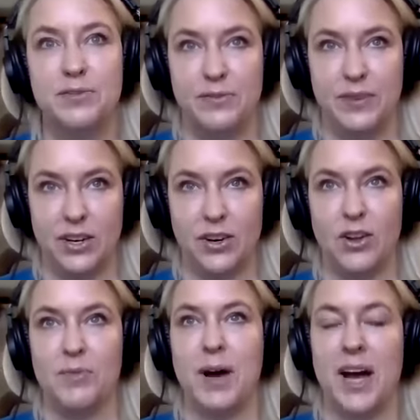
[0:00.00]
to
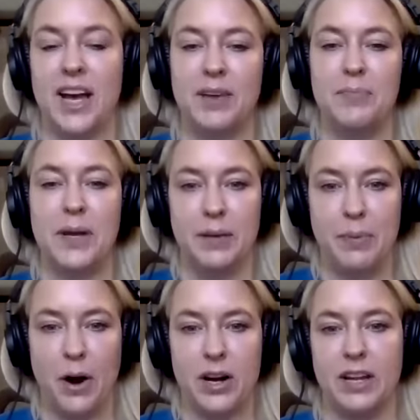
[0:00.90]
feel my pity
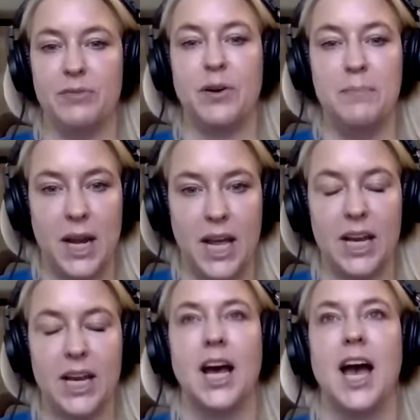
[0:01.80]
party for a minute